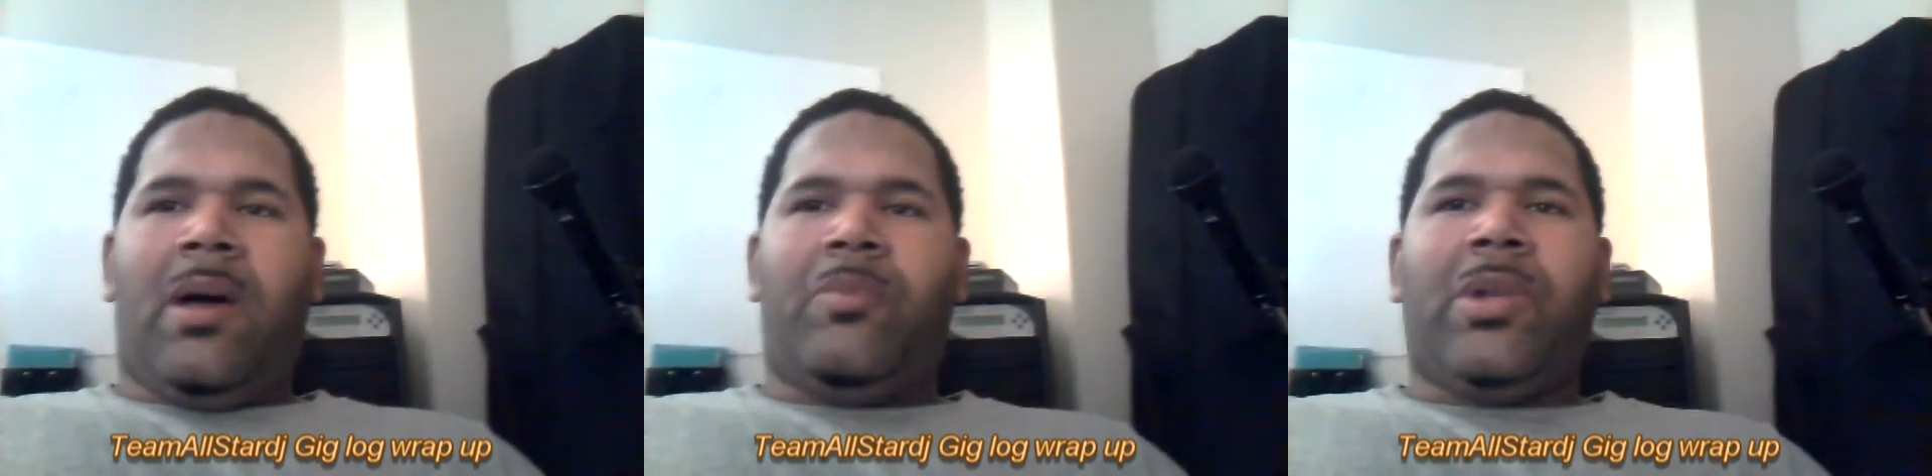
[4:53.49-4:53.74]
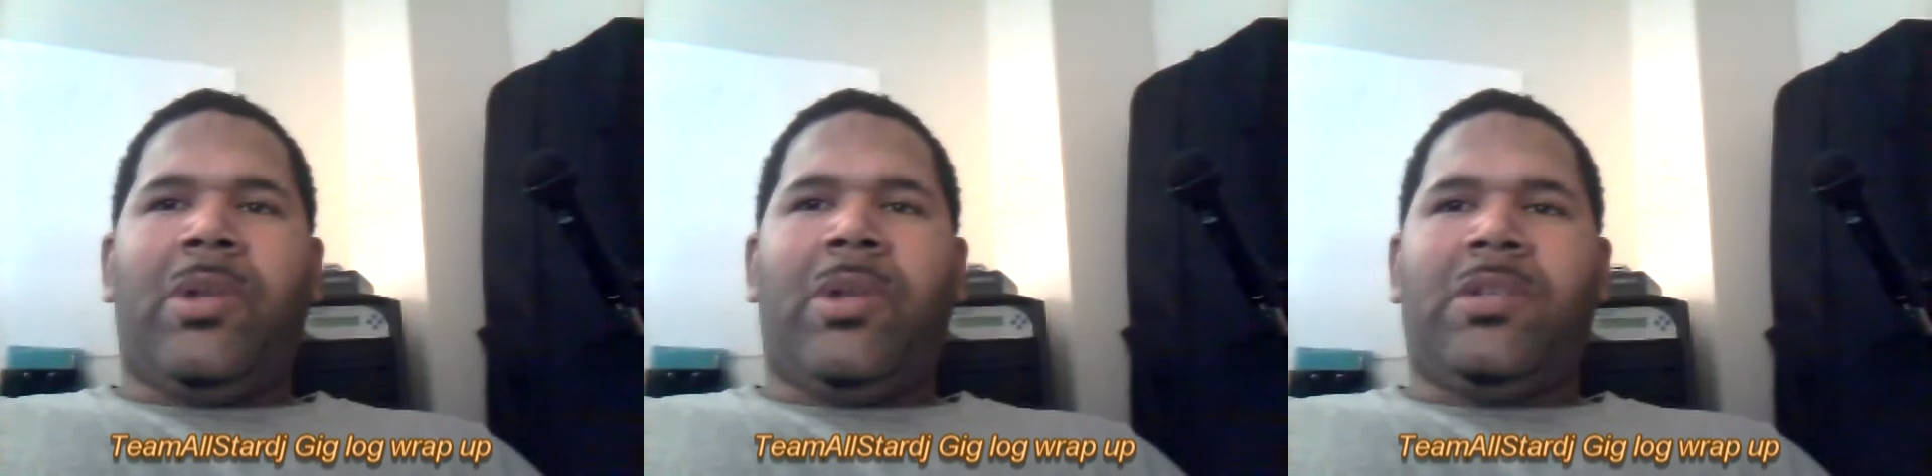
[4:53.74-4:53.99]

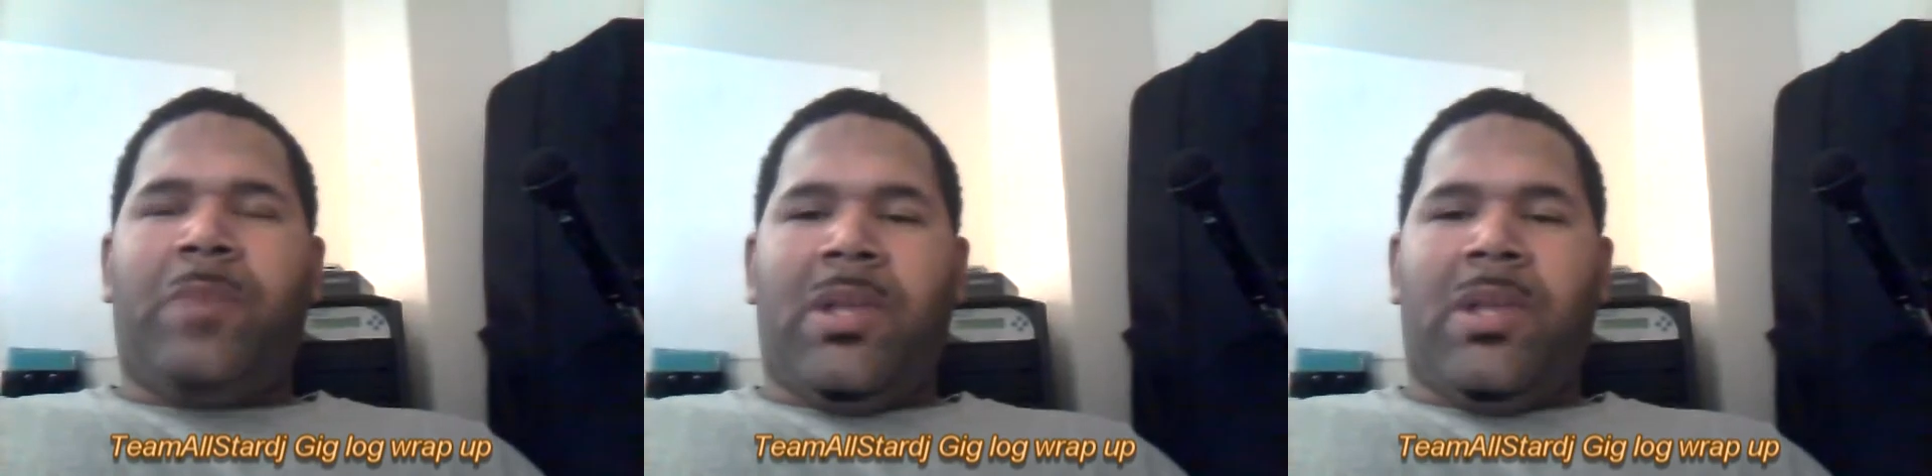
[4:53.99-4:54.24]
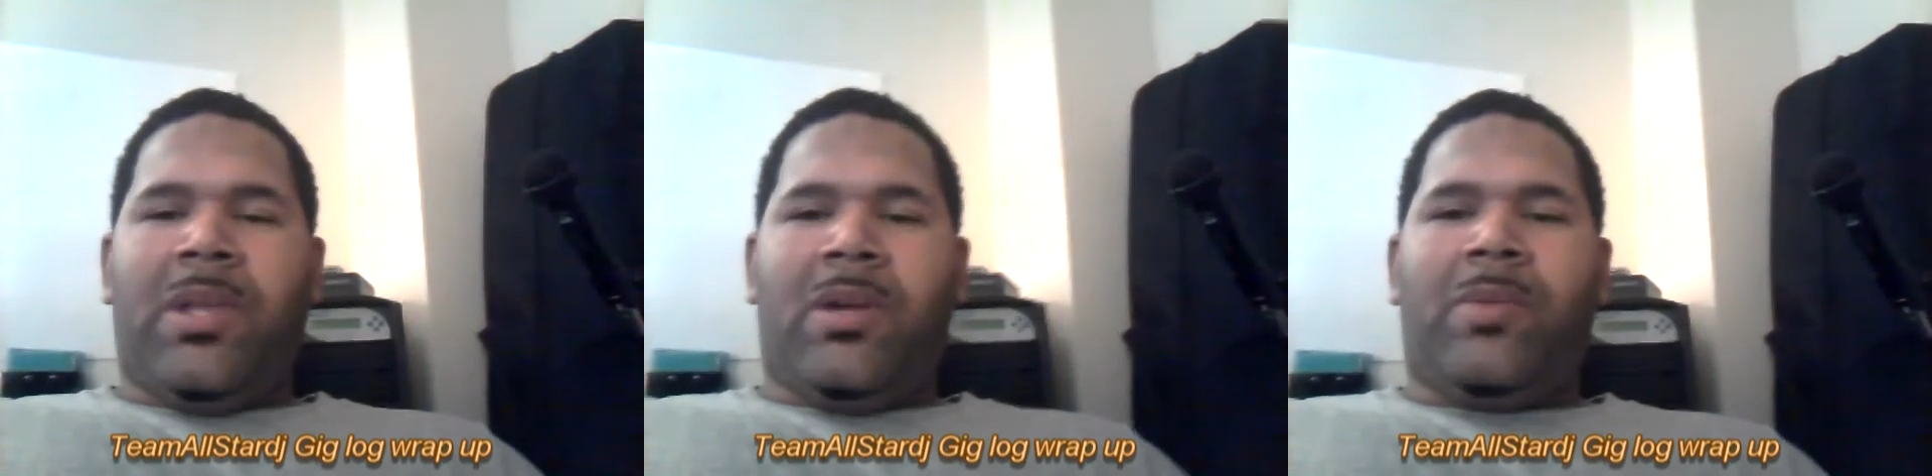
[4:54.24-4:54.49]
Bring the
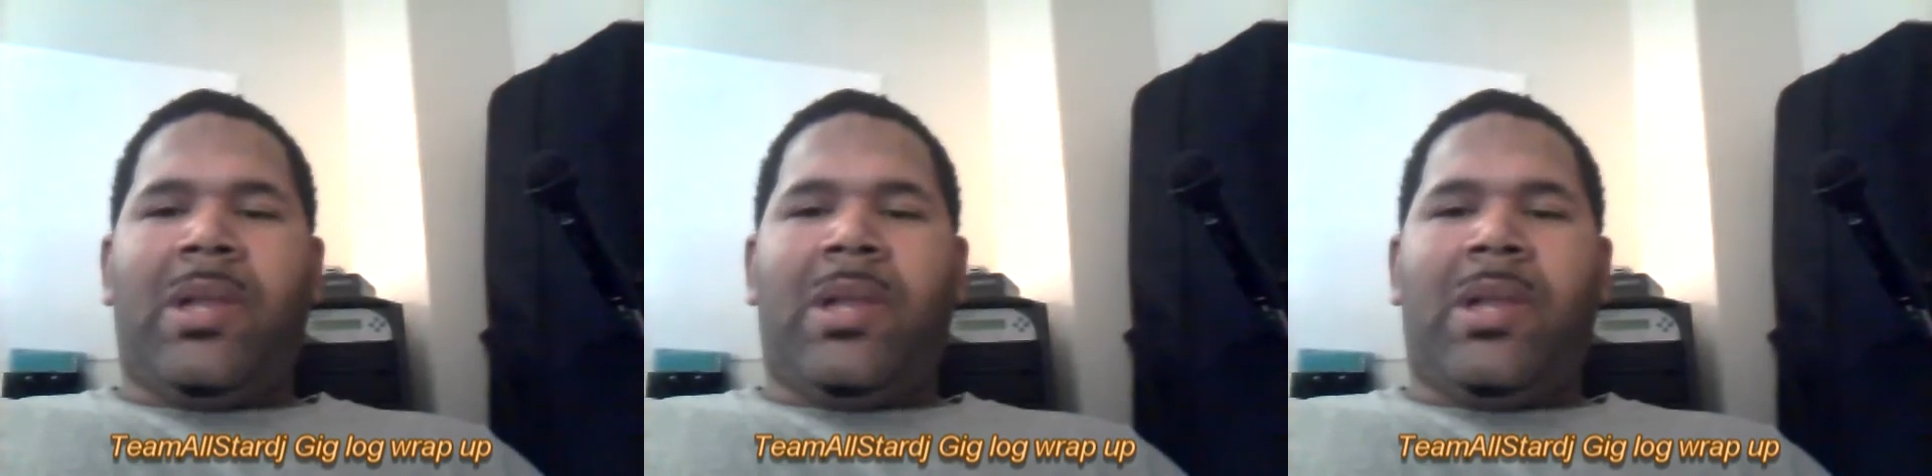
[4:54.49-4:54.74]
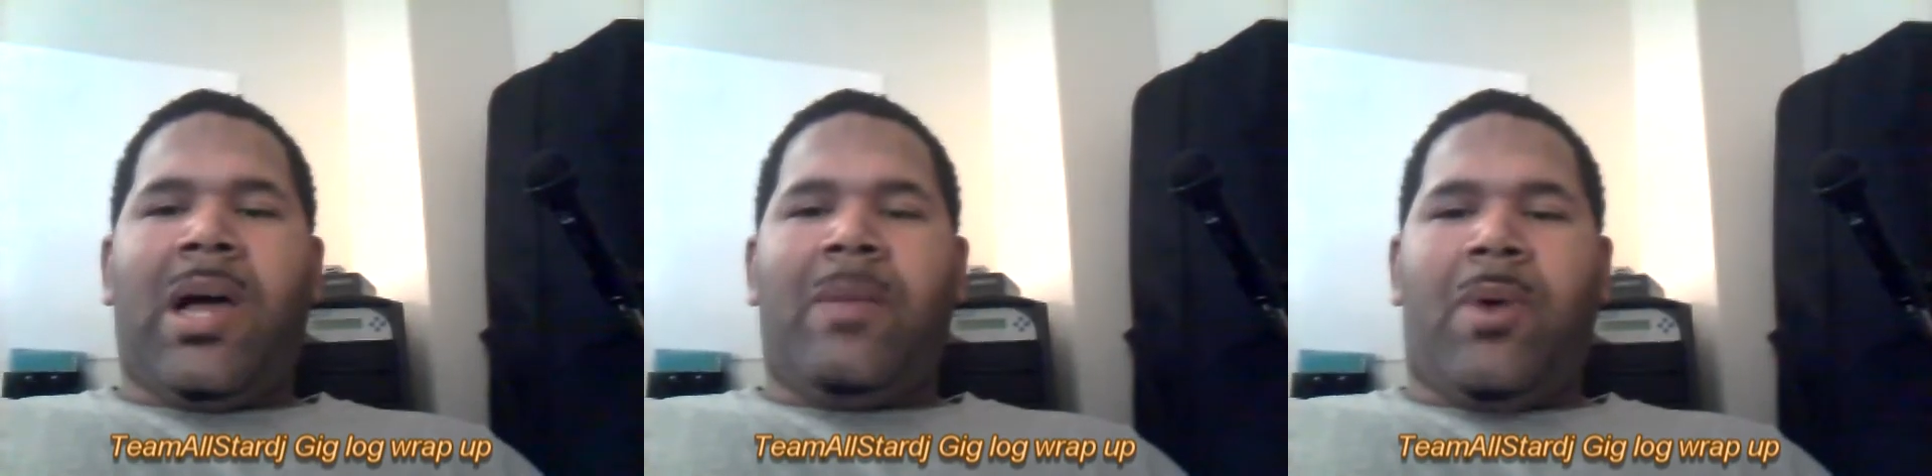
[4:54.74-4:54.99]
speaker, bring the
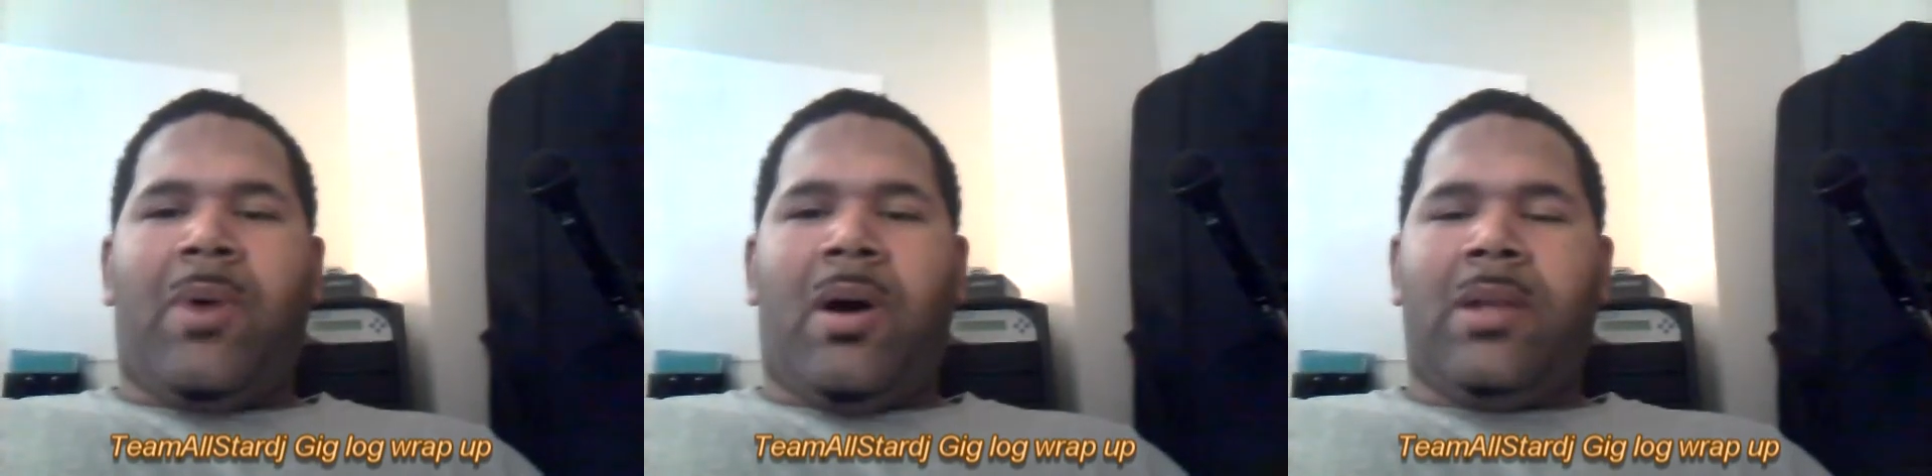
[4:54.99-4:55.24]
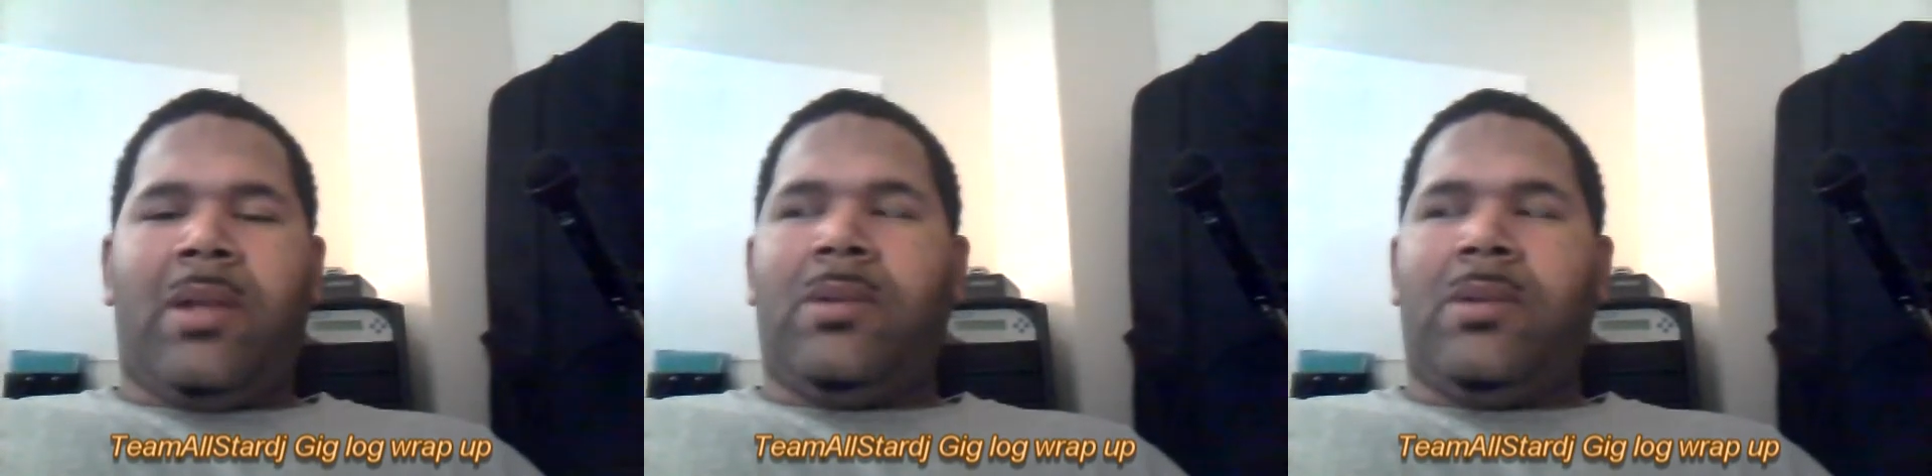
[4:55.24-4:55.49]

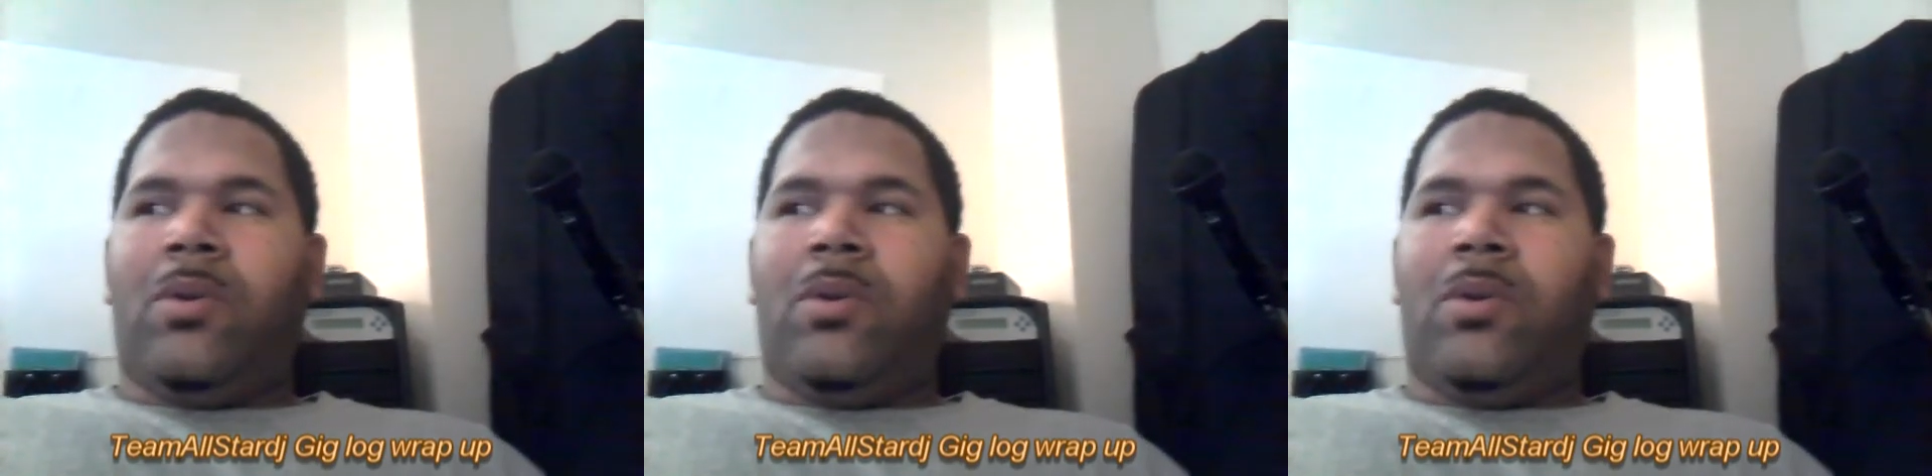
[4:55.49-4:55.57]
iPod,